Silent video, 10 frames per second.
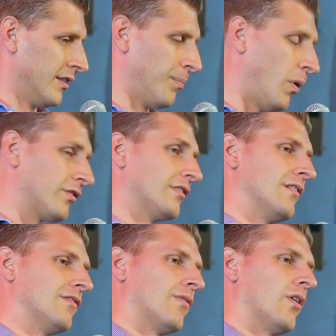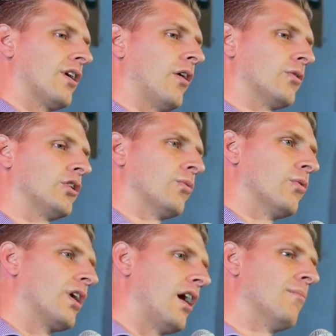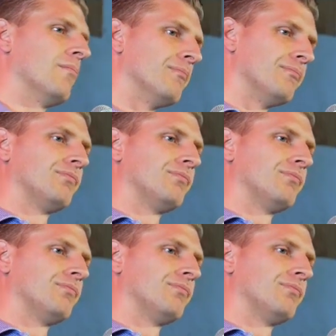the positives of our culture will come